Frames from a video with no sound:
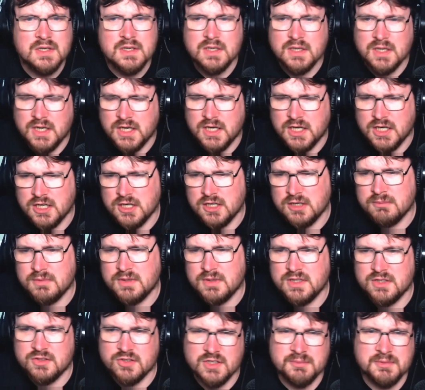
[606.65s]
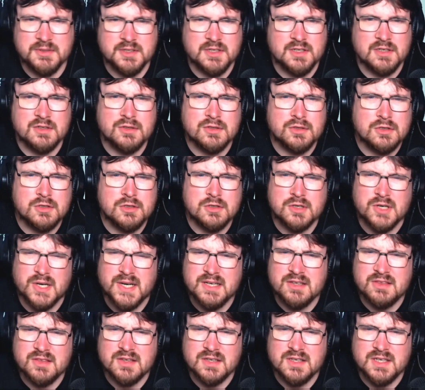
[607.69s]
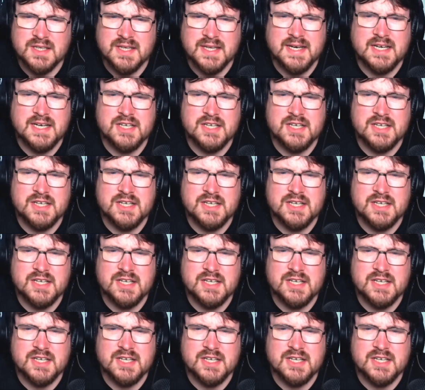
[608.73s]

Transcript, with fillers: um, in terms of the lore or anything like that.